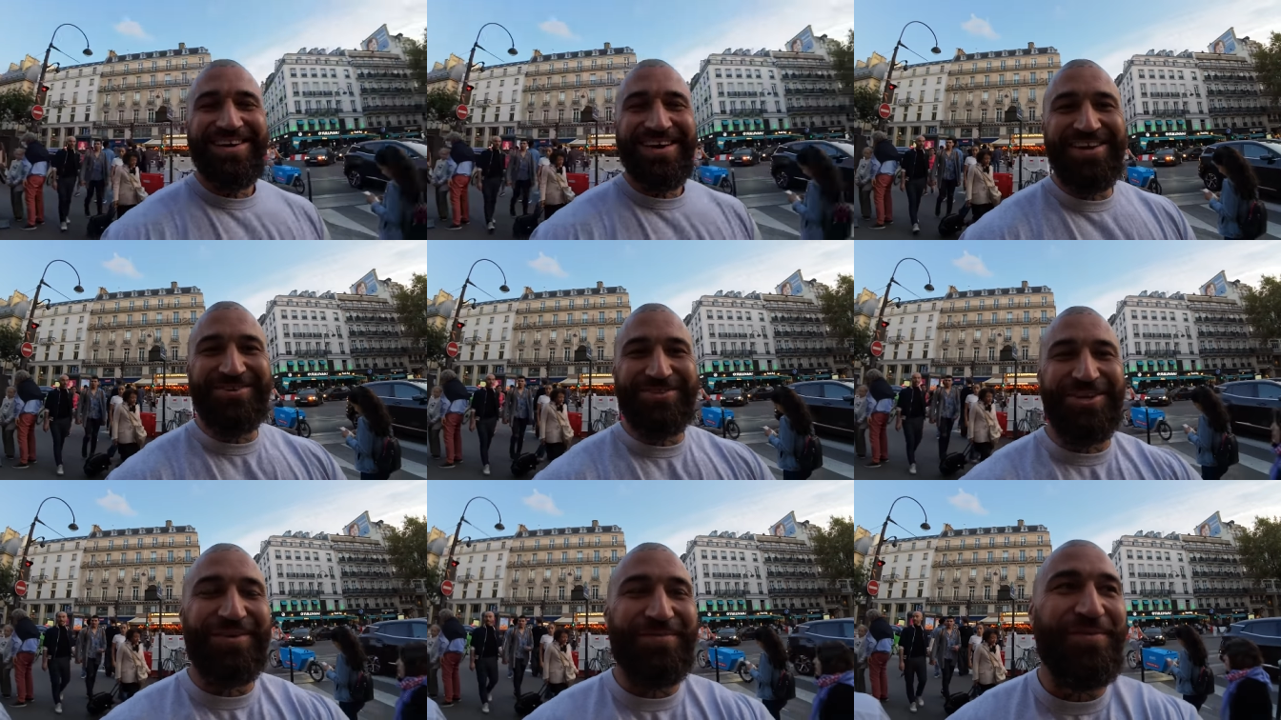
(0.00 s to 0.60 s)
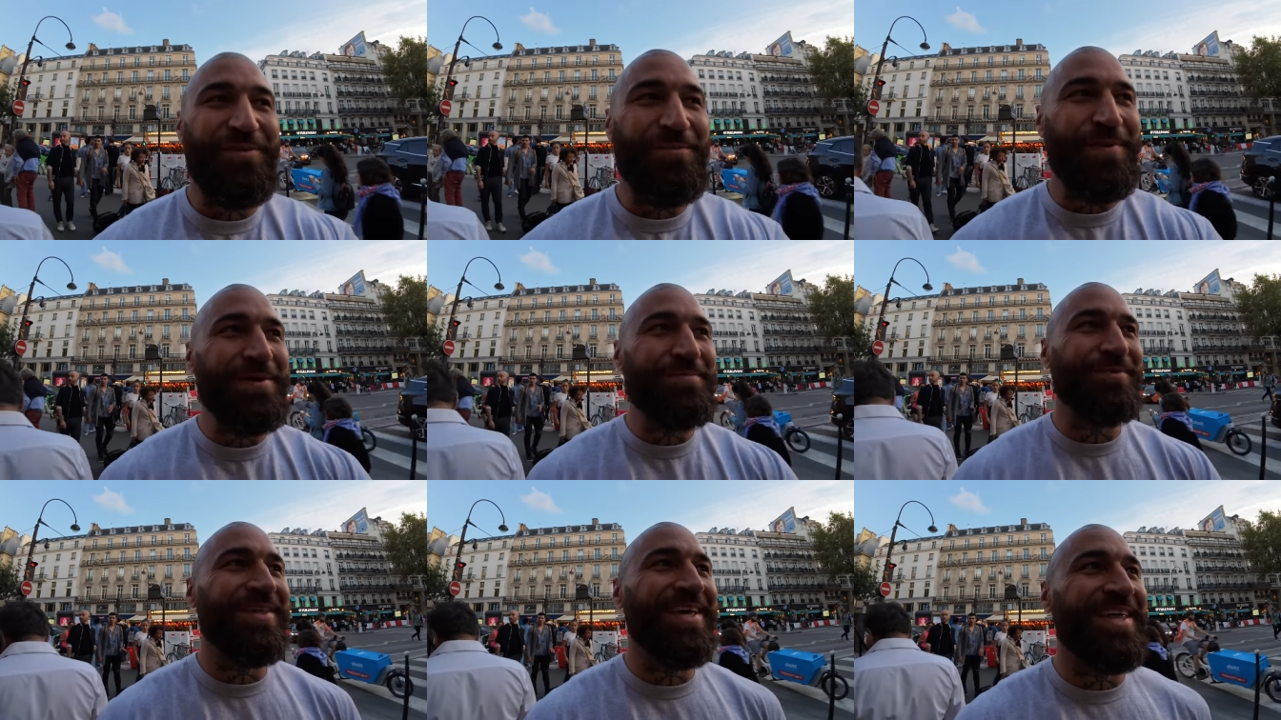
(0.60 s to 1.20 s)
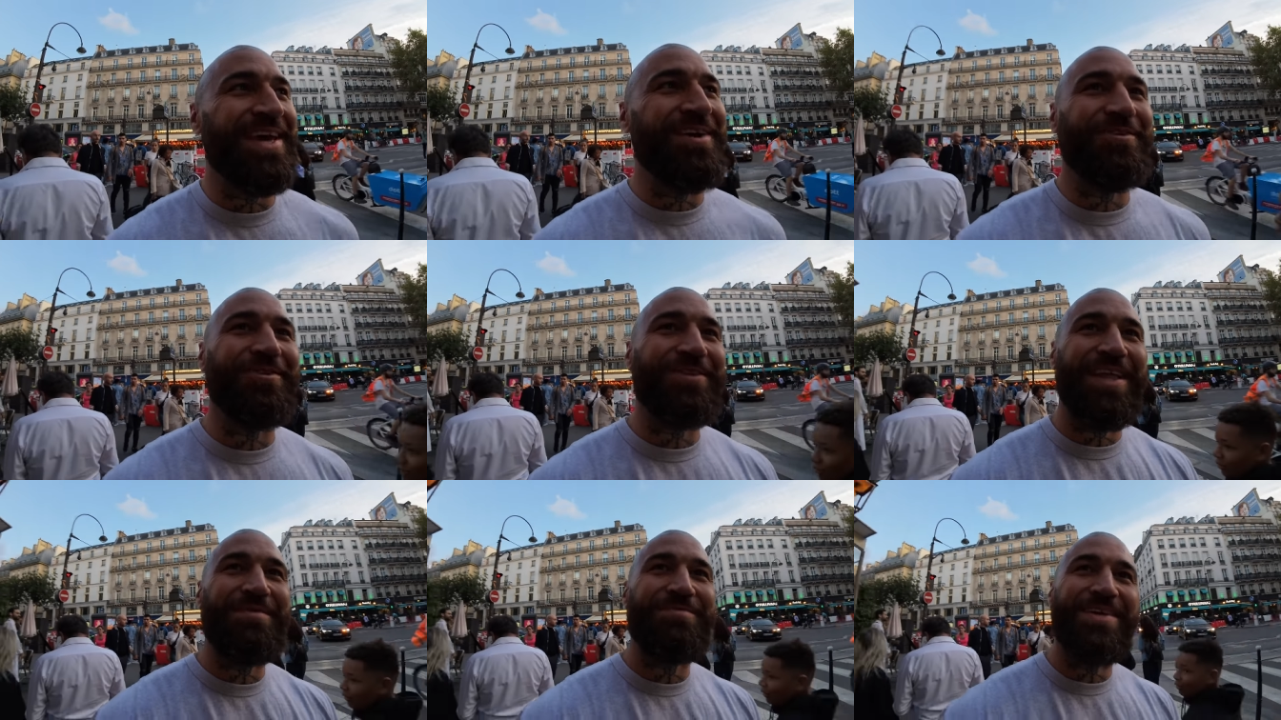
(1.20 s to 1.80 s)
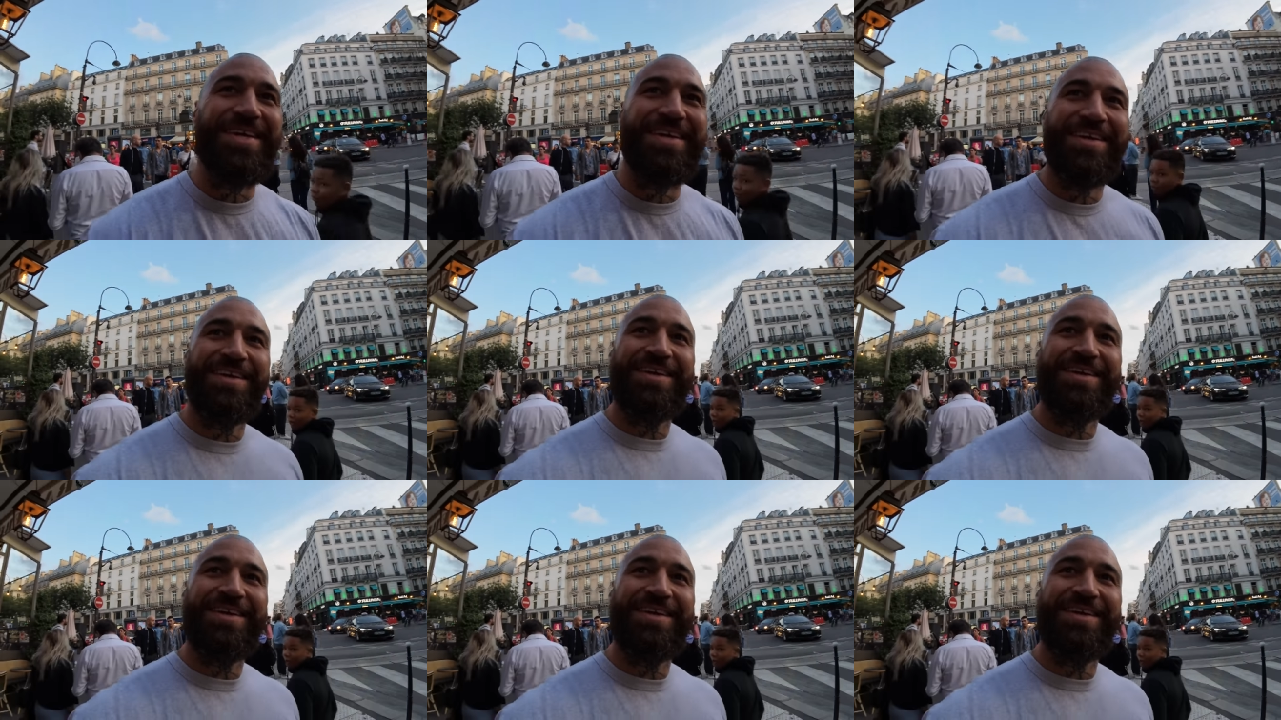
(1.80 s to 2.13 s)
there was like four people there, they all looked at me.